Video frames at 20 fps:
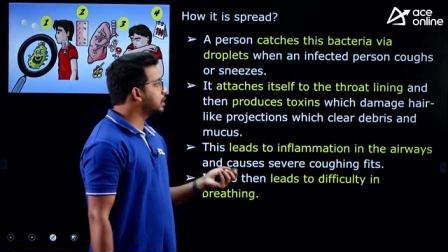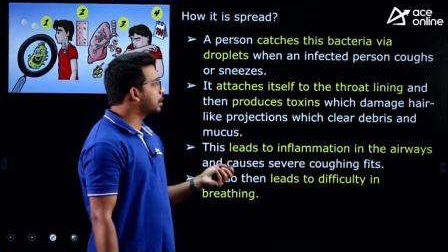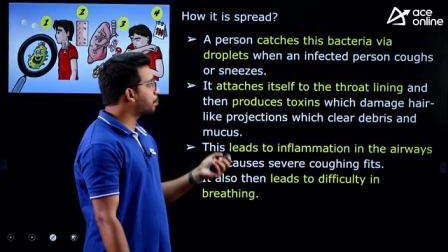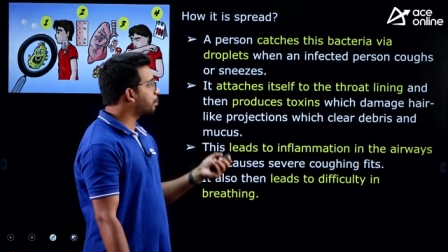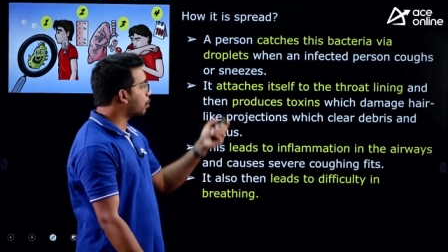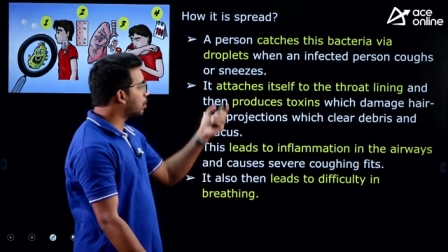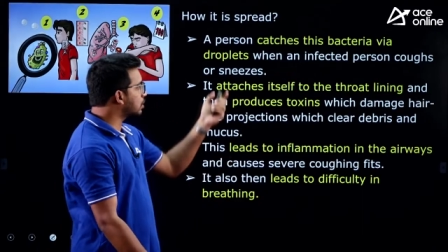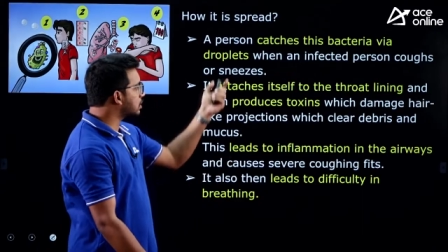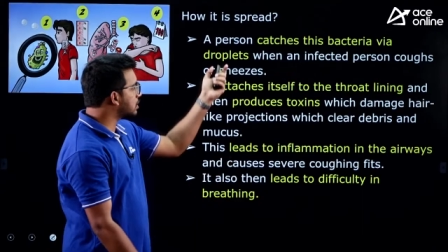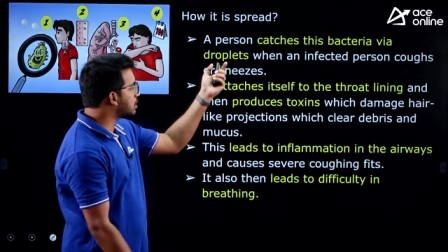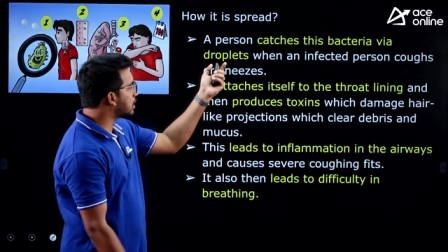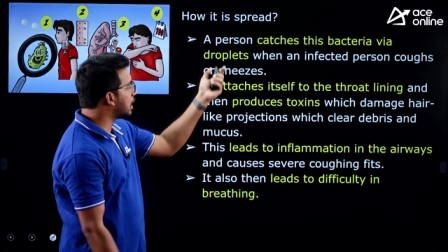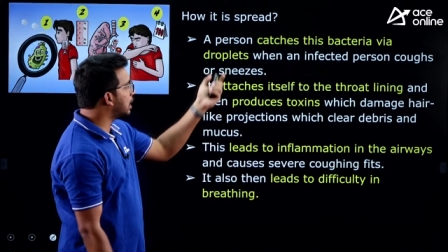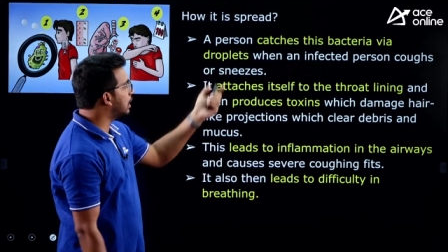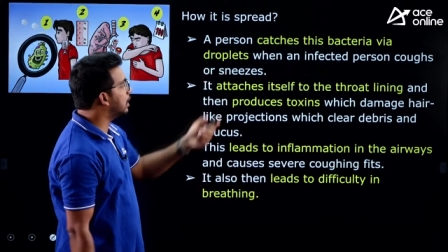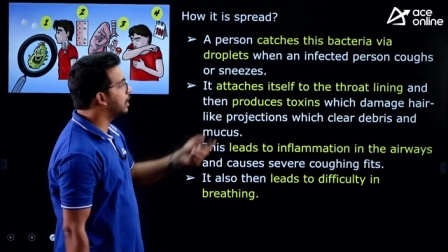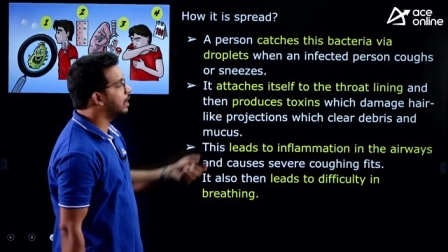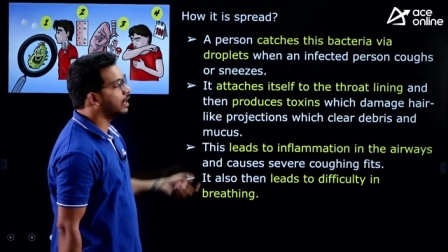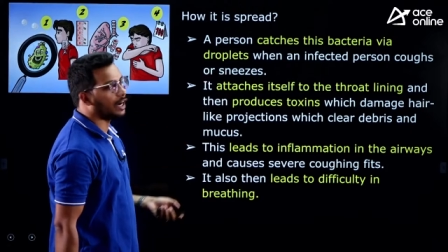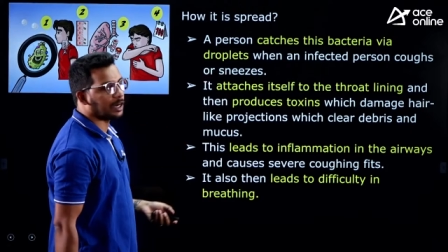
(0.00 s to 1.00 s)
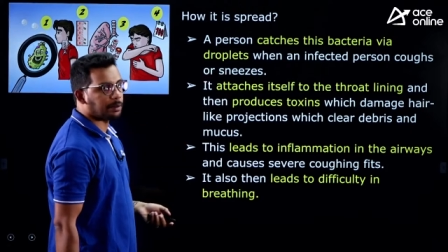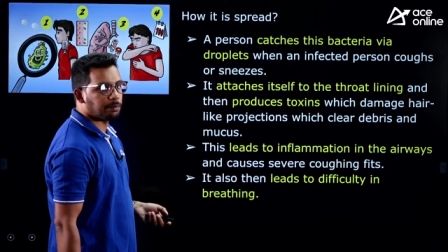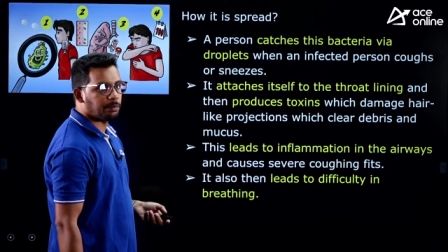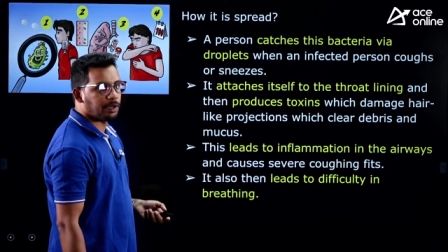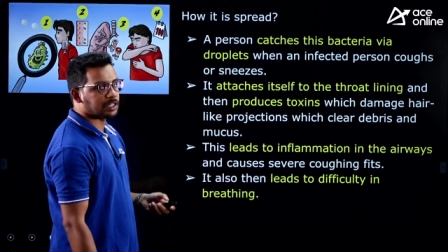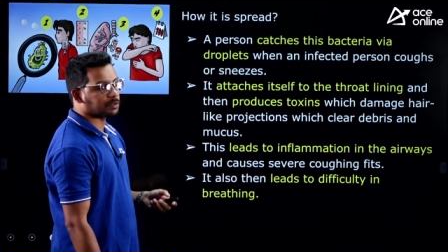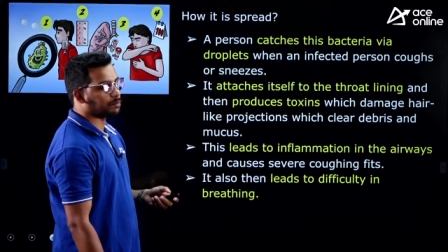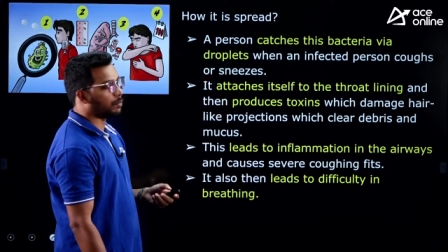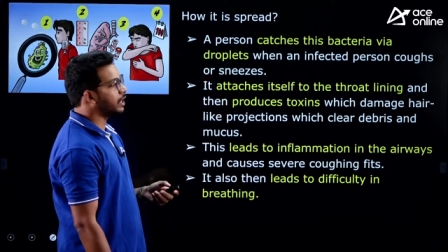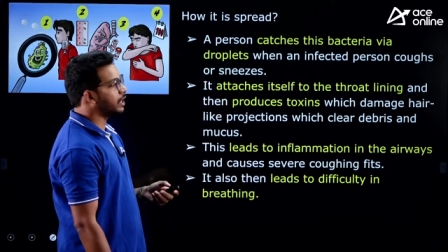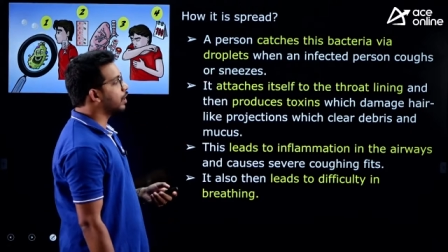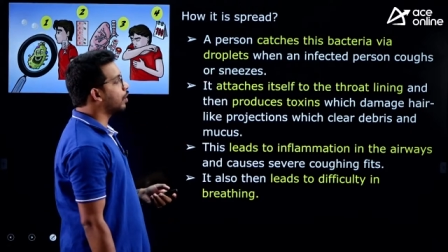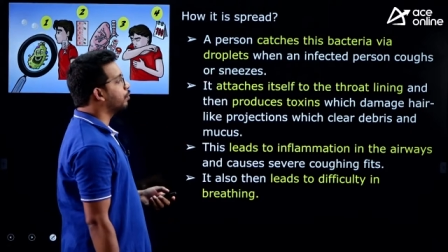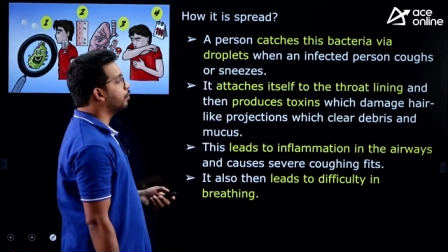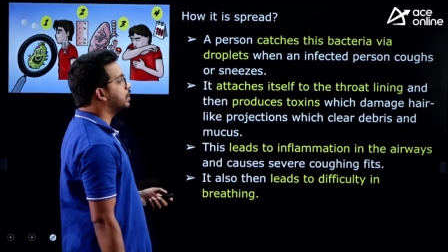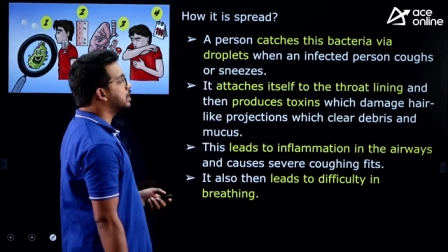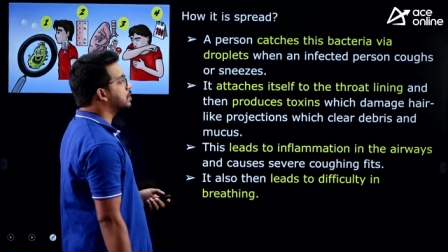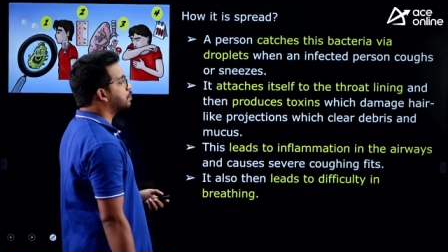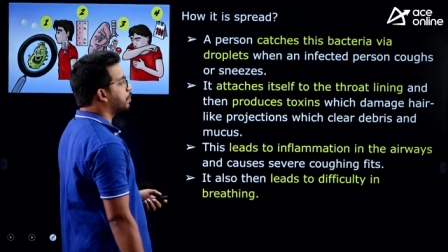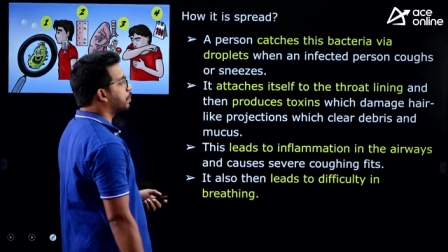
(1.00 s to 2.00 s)
the process I will let me explain how
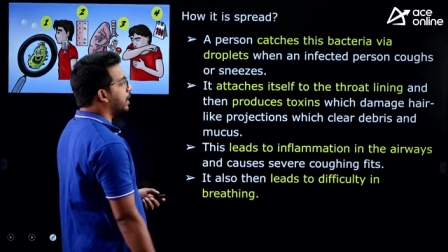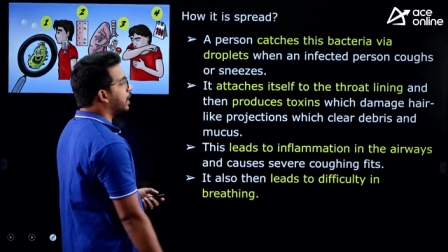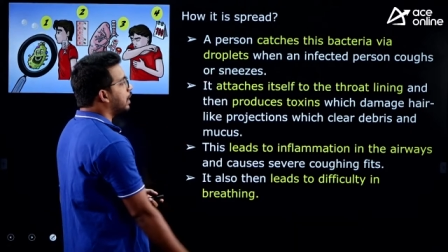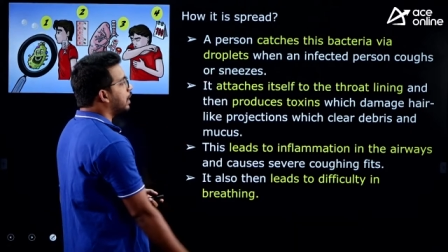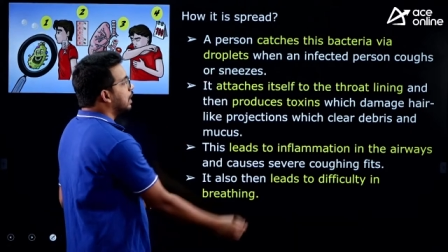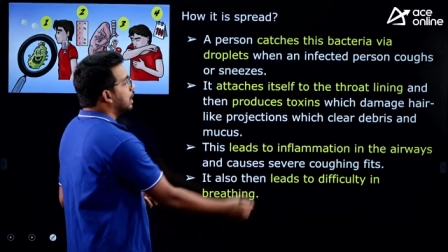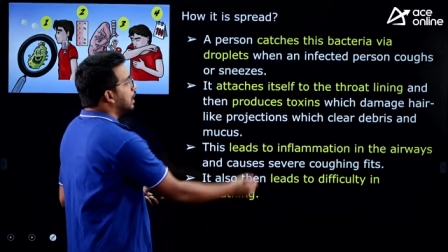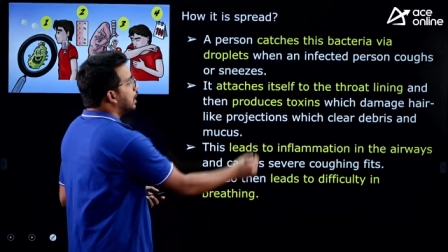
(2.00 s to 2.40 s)
it spread.